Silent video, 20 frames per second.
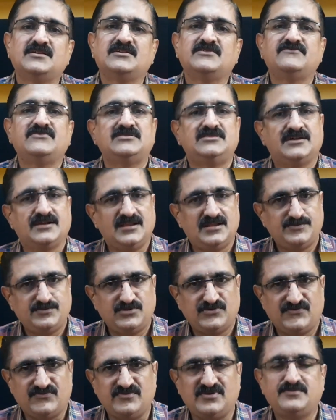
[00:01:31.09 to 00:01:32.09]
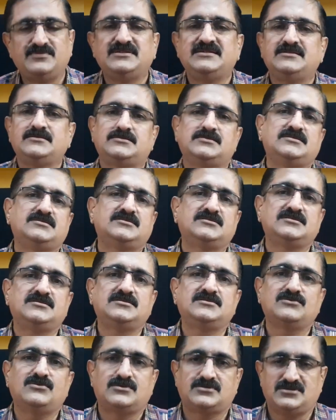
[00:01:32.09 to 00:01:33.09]
with the help of maybe
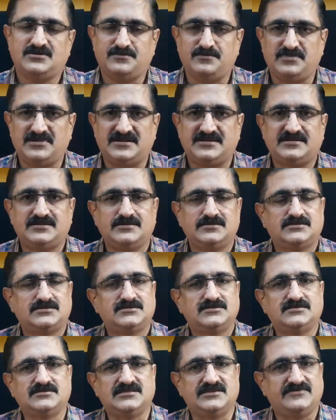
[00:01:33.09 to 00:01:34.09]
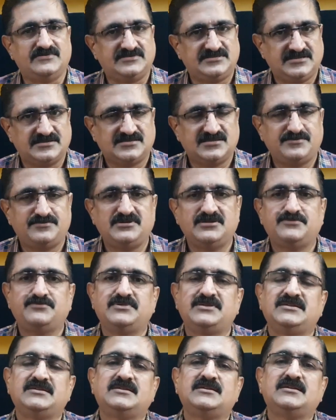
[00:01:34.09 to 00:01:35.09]
ECG or some blood test. They will check the
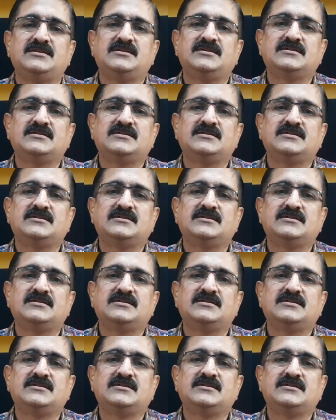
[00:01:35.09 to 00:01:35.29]
BP.